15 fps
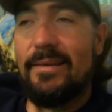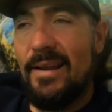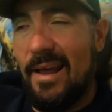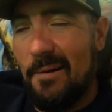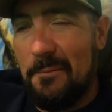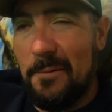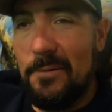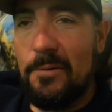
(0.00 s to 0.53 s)

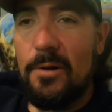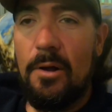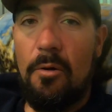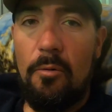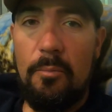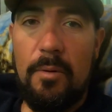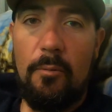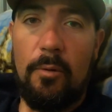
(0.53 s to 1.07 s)
Not real
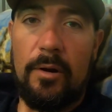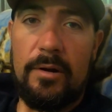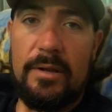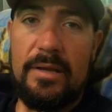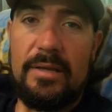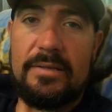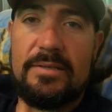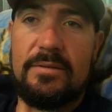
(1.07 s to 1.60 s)
cold, but we're going to
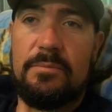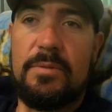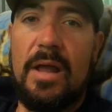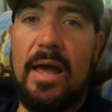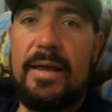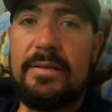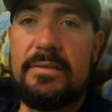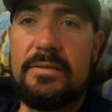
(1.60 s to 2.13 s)
get some
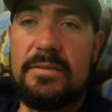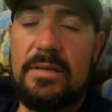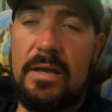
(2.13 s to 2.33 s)
nights